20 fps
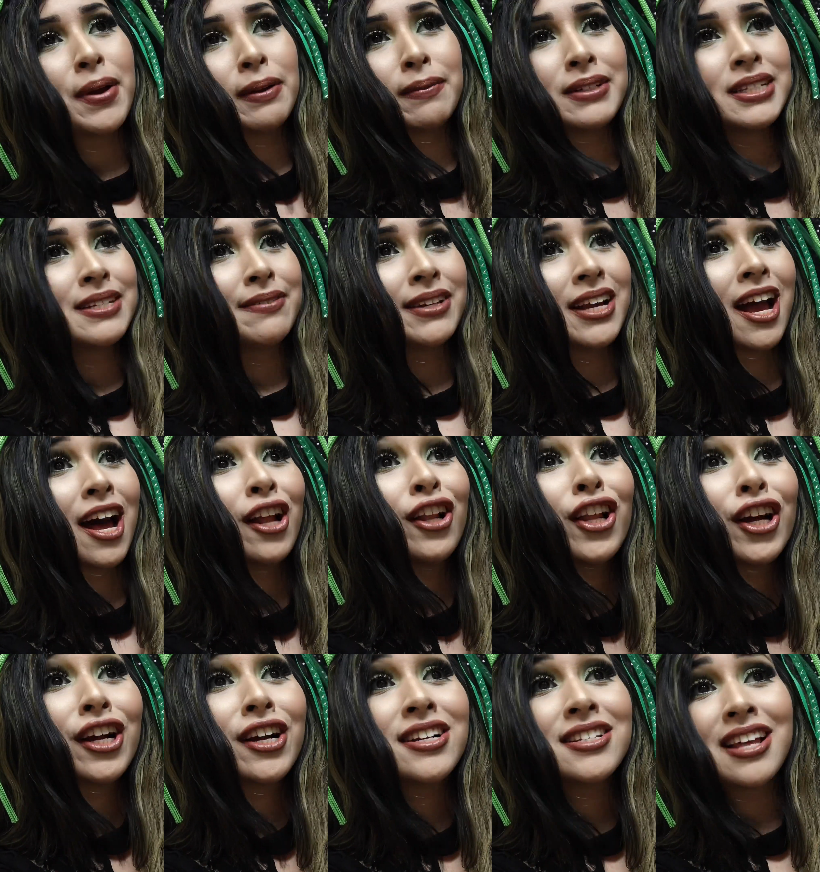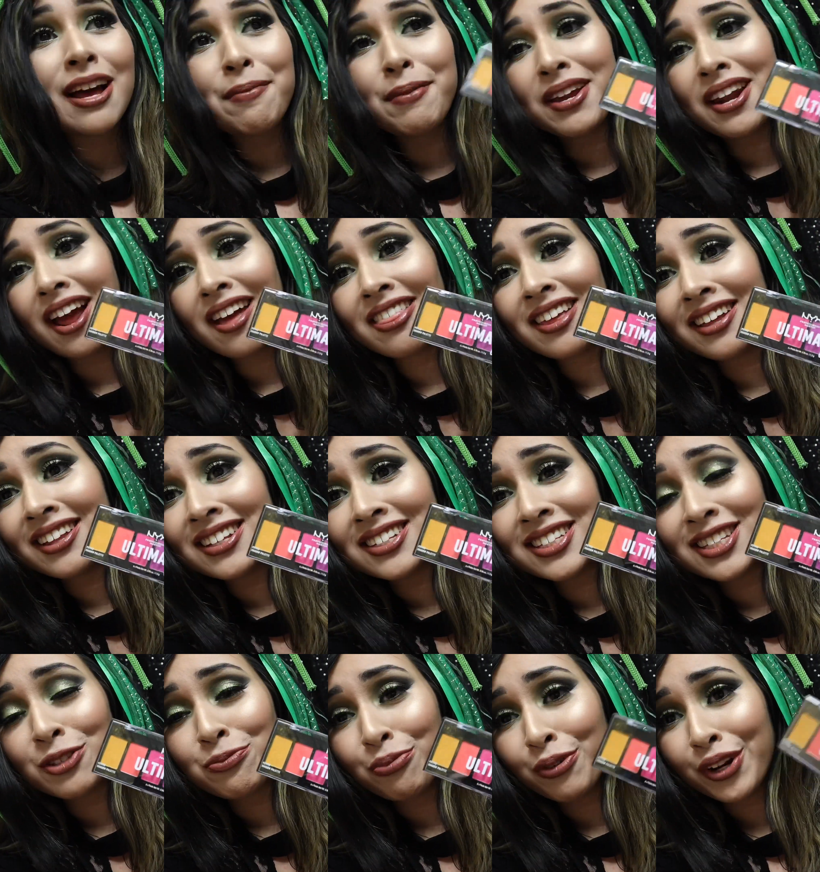pigmented colors, I mean, I think
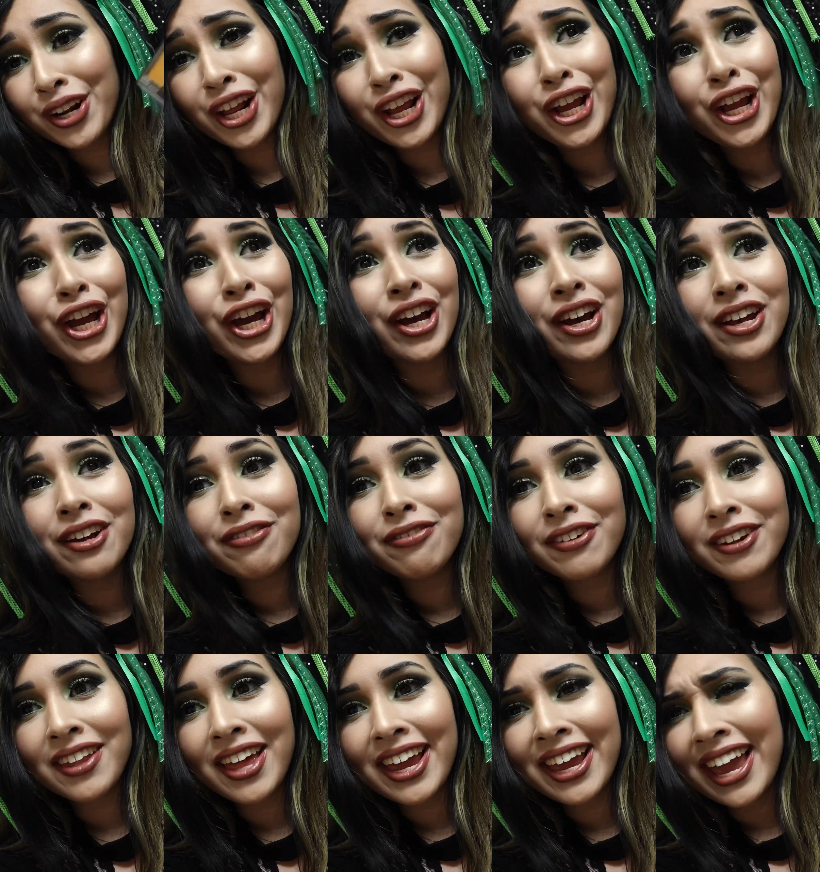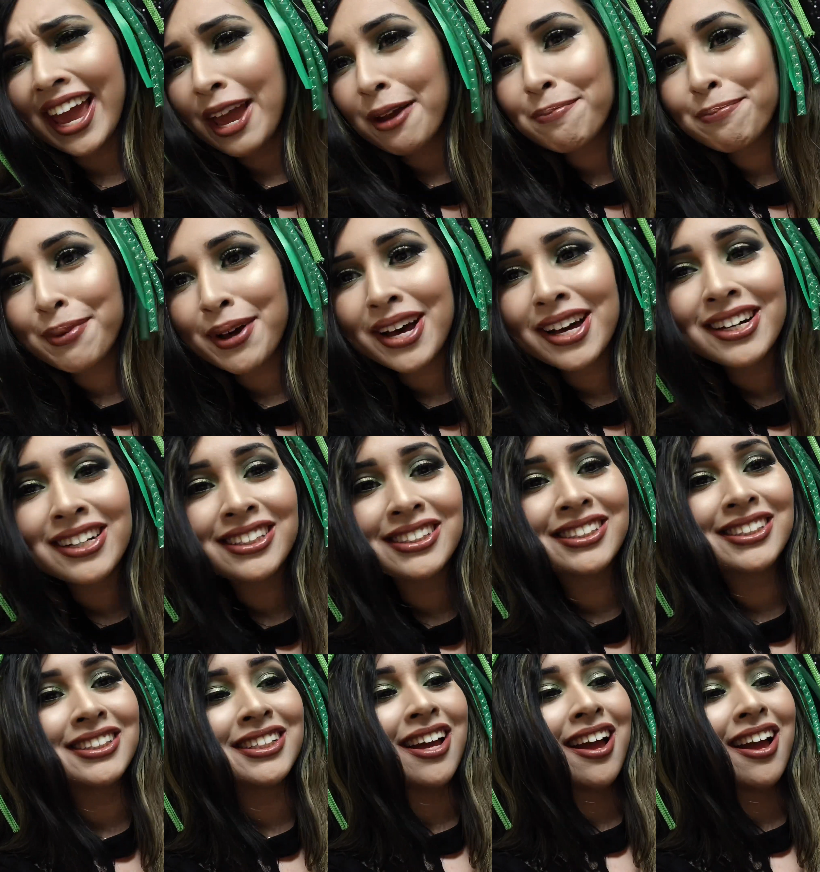this is pretty good for like $8.